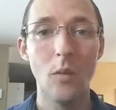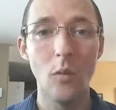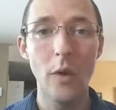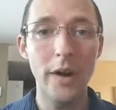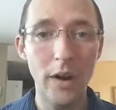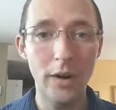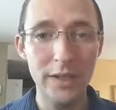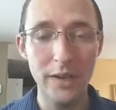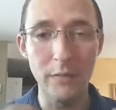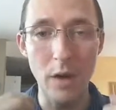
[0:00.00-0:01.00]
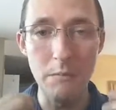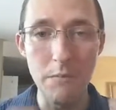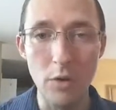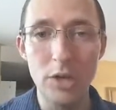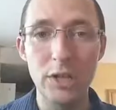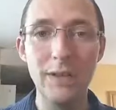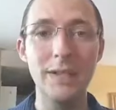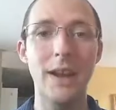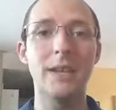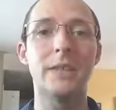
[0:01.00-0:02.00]
What are some emotionally
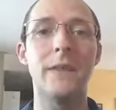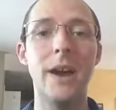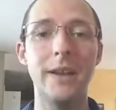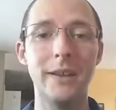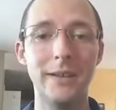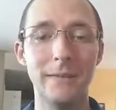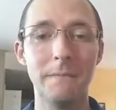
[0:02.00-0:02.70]
satisfying